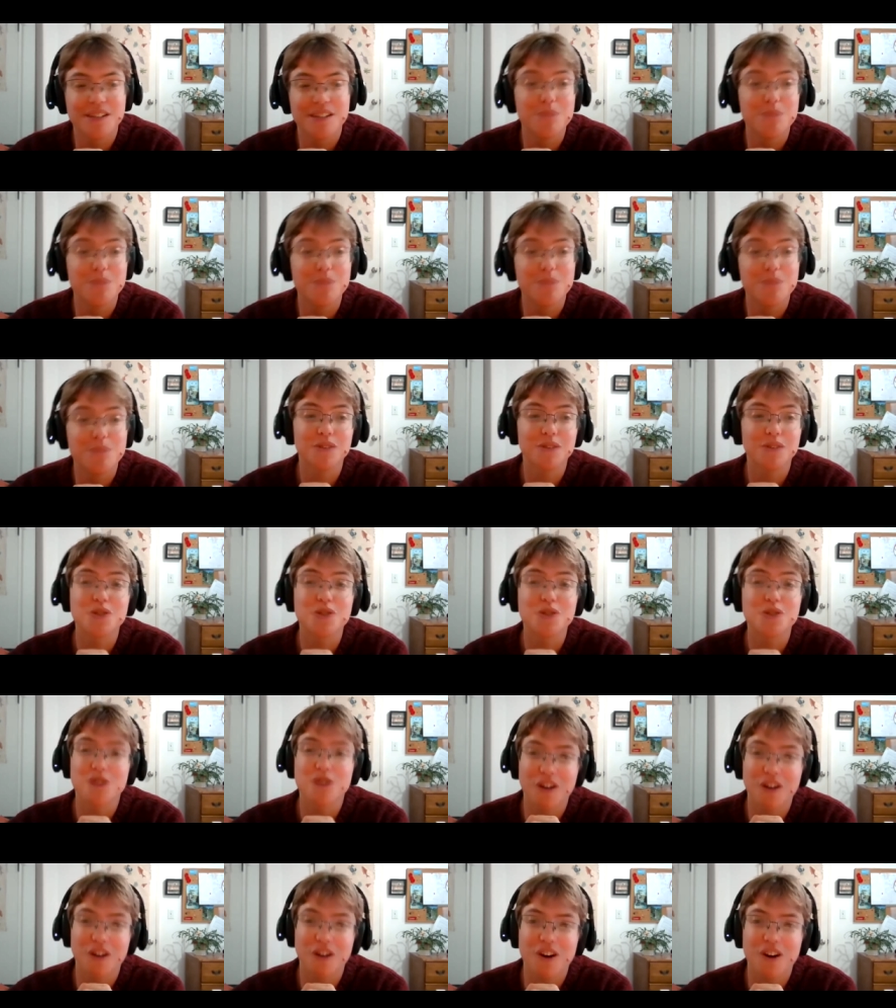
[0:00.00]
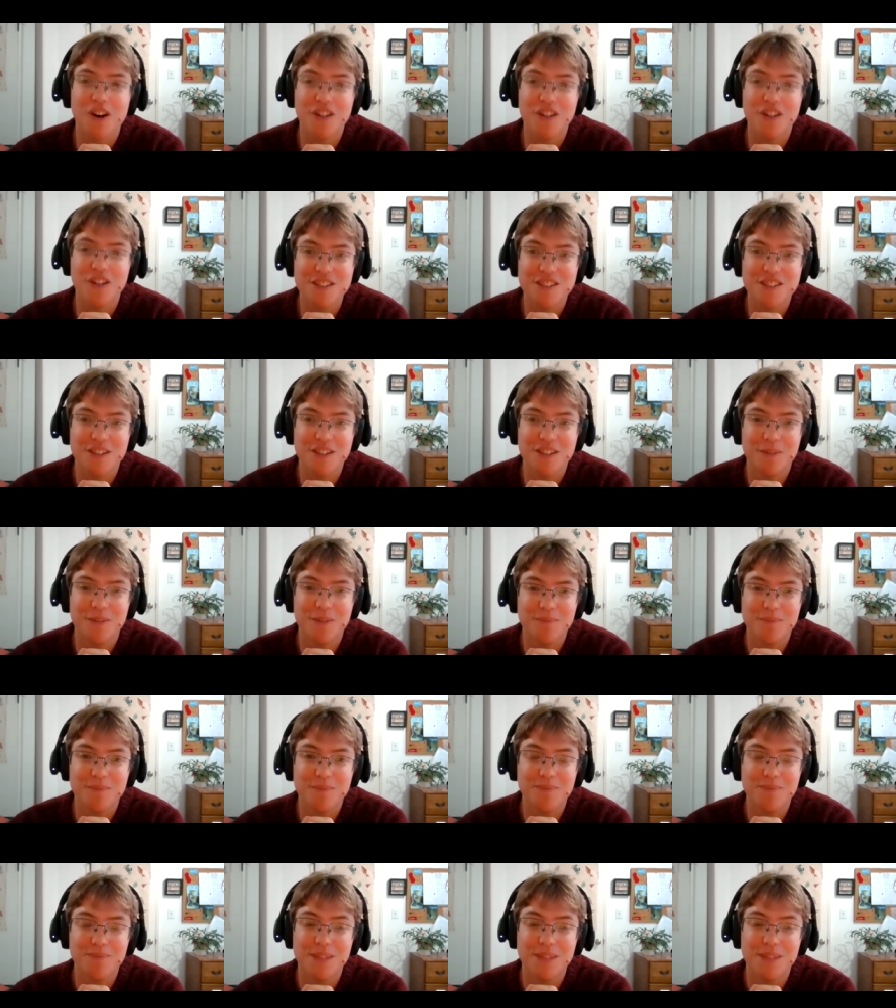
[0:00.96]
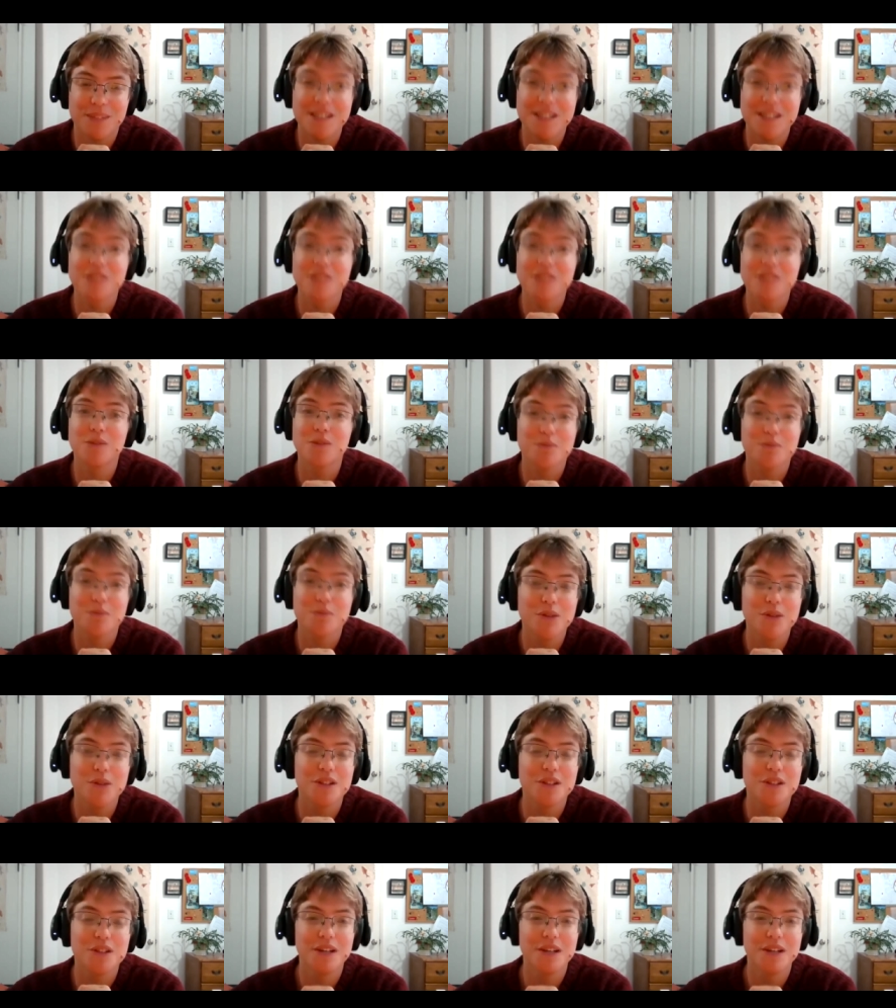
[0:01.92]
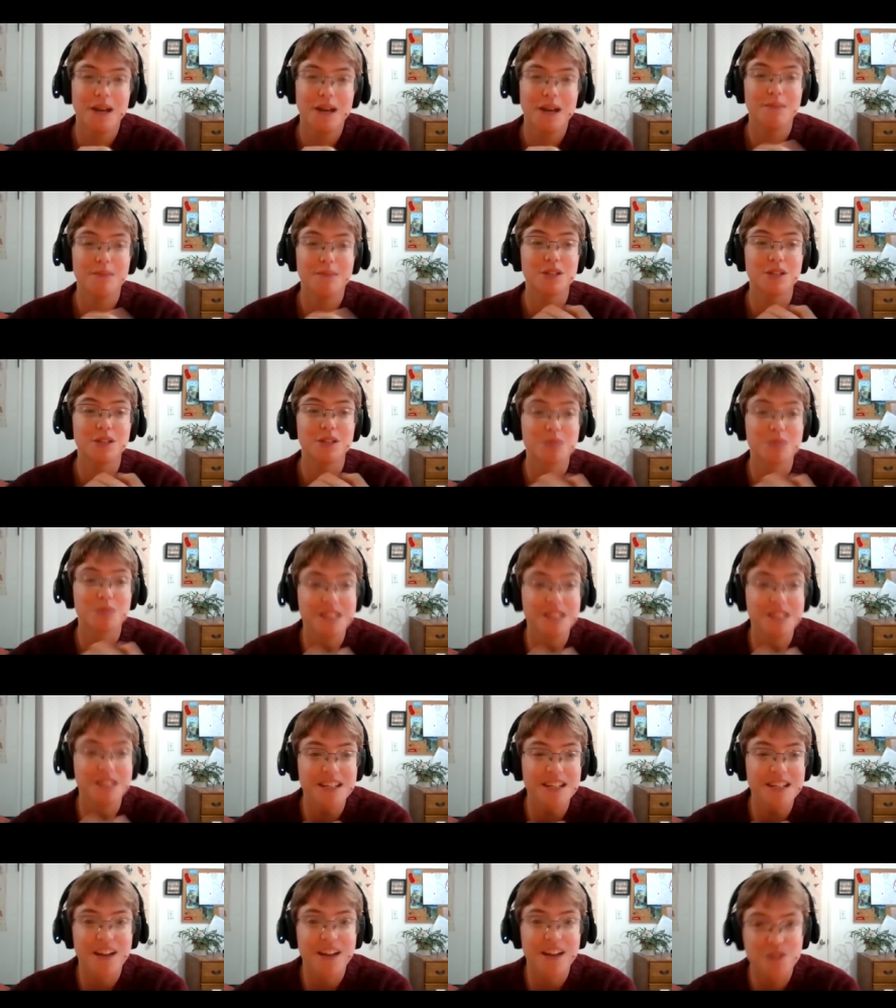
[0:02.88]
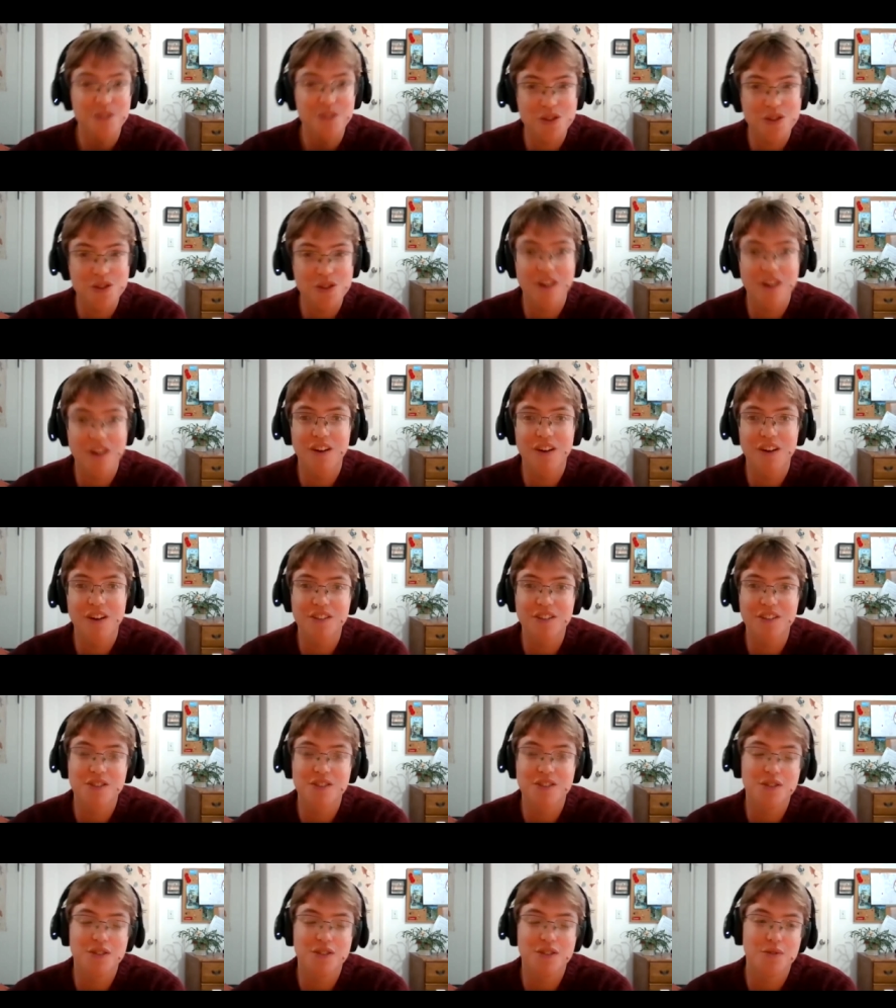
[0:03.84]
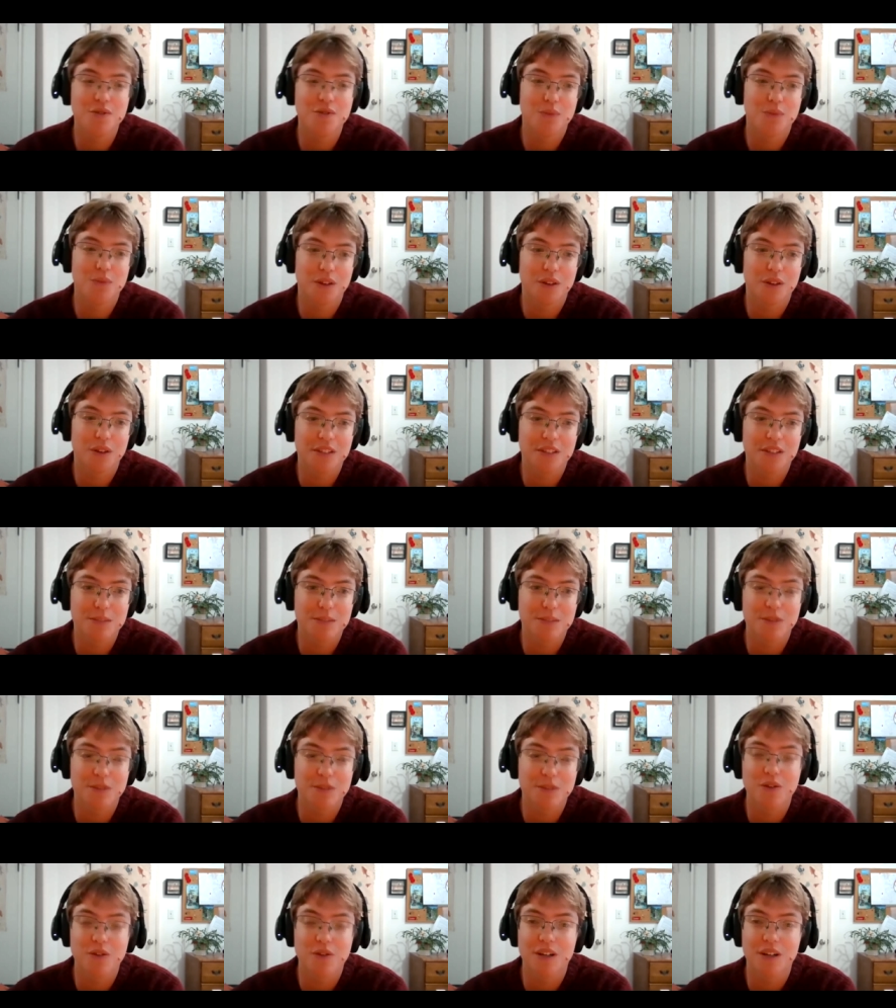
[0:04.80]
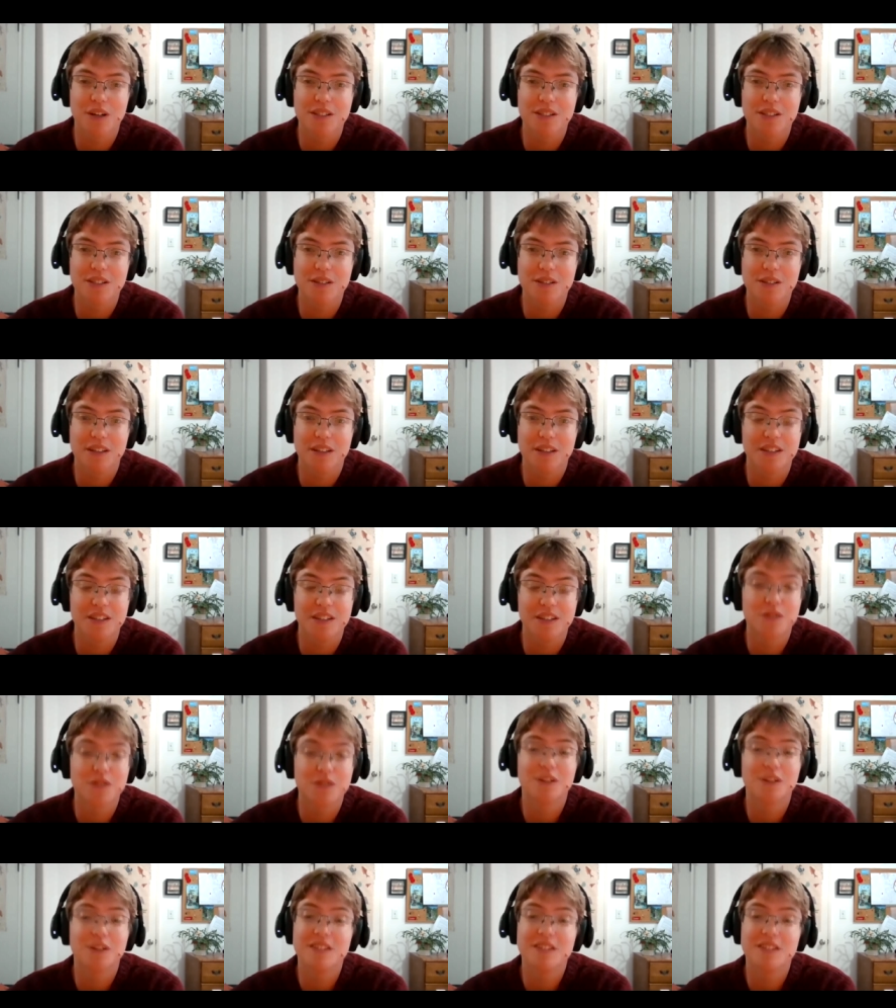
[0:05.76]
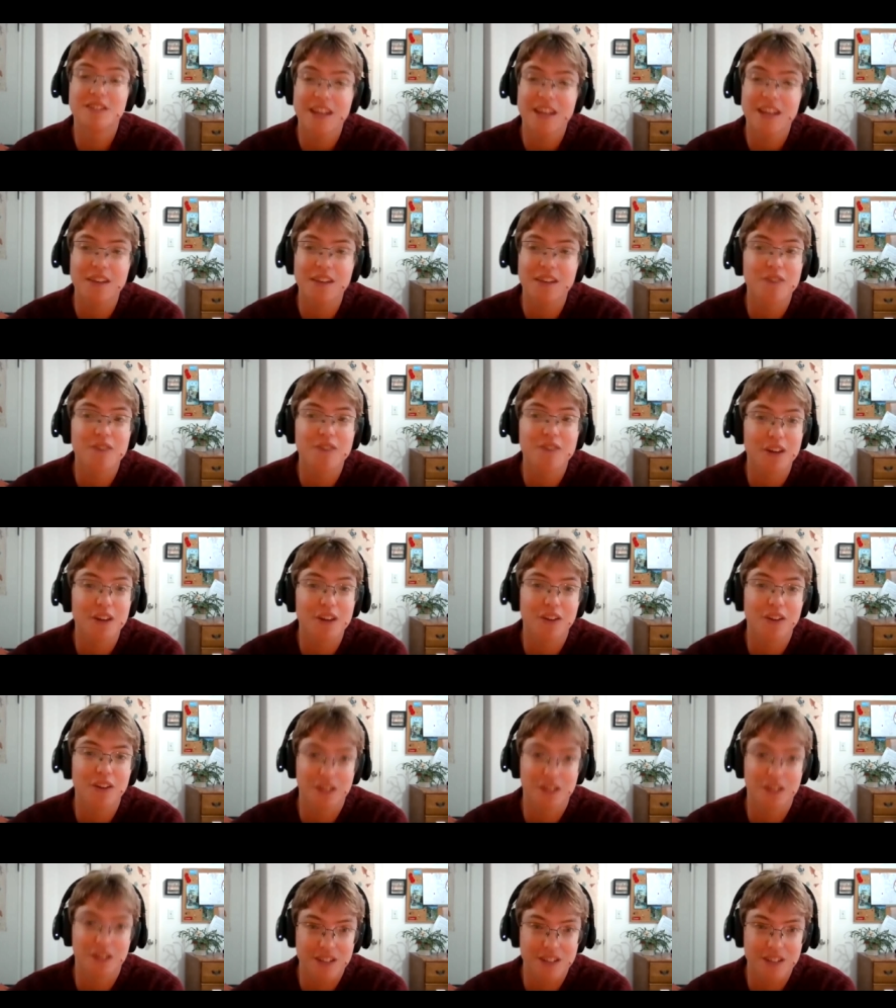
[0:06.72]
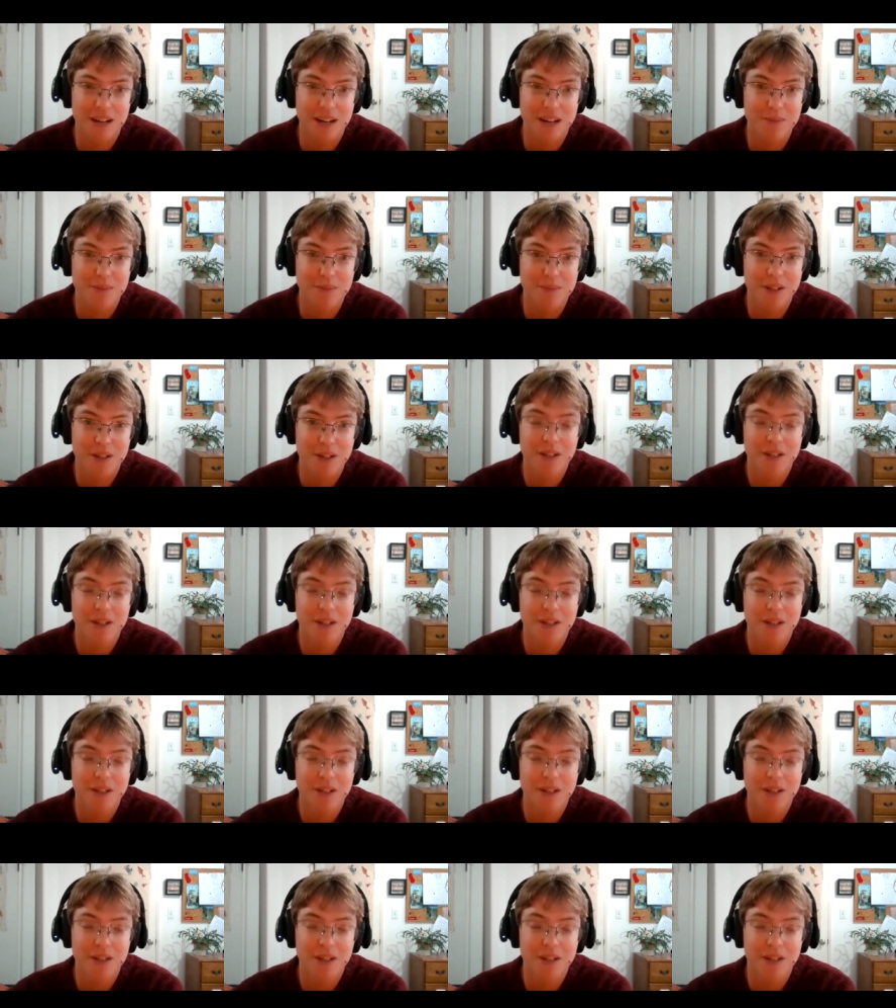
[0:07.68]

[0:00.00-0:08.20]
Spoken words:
to build strong hearts. It's also important because we need to have strong hearts to do the work that's before us. It is going to take a very long time.